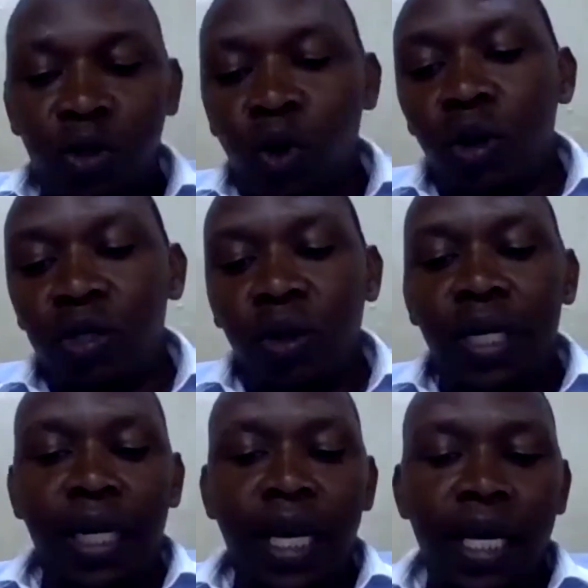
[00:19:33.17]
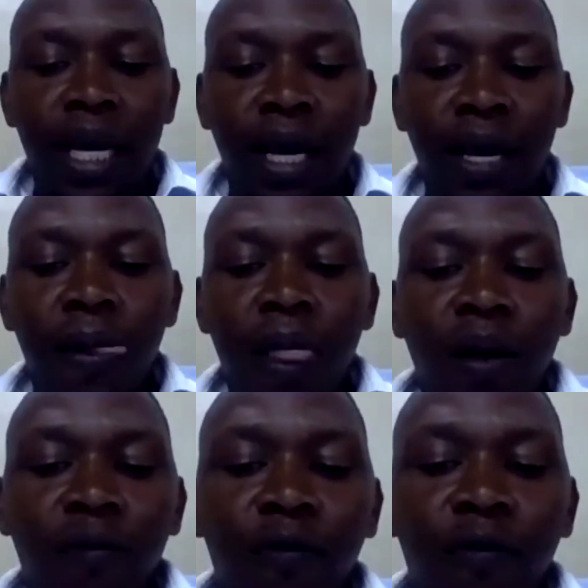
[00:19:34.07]
he was not also in Kenya
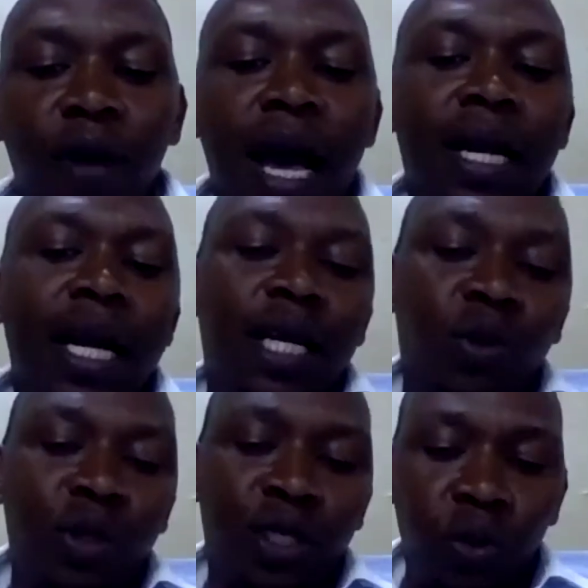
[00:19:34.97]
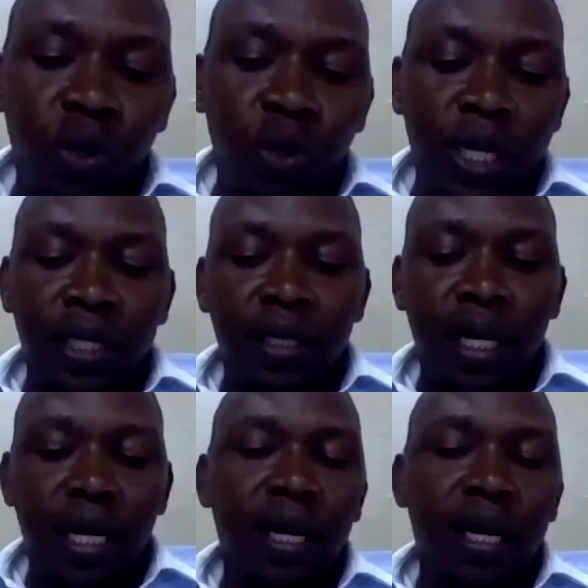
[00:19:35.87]
for 122 days